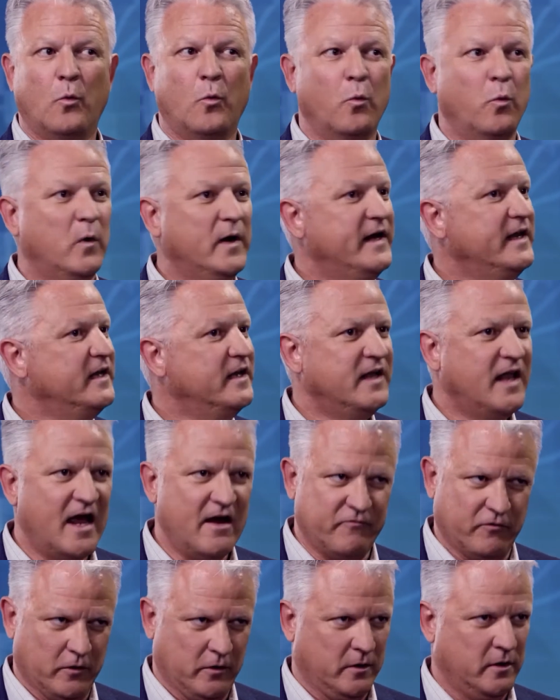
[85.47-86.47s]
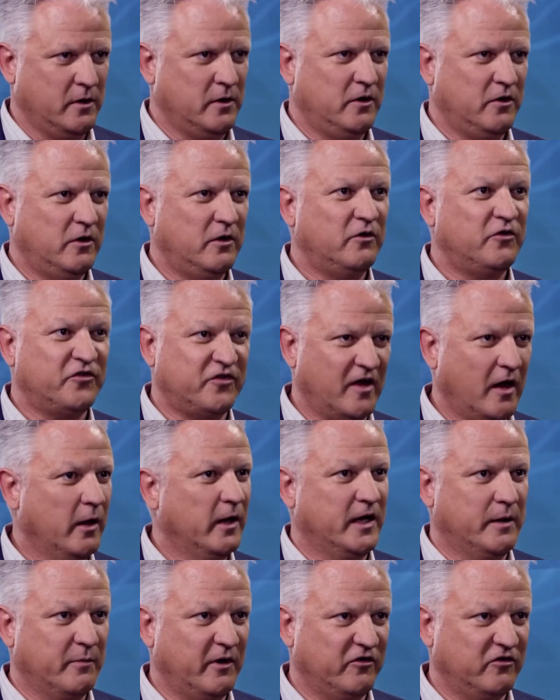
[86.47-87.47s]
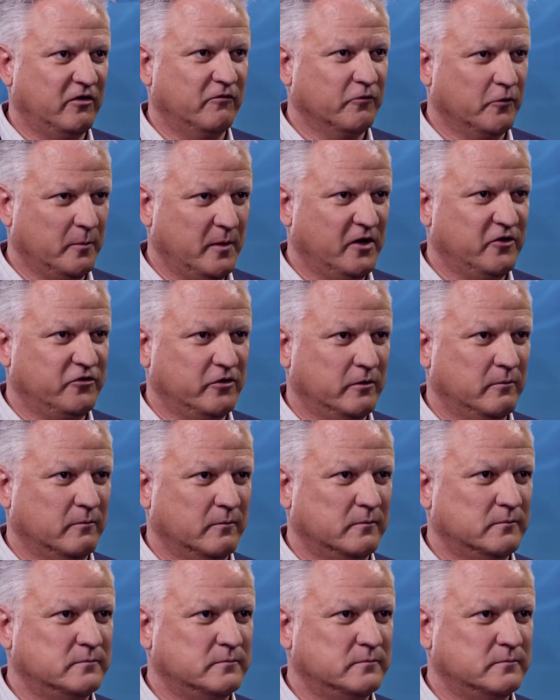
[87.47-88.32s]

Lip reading: We never sell anybody's information.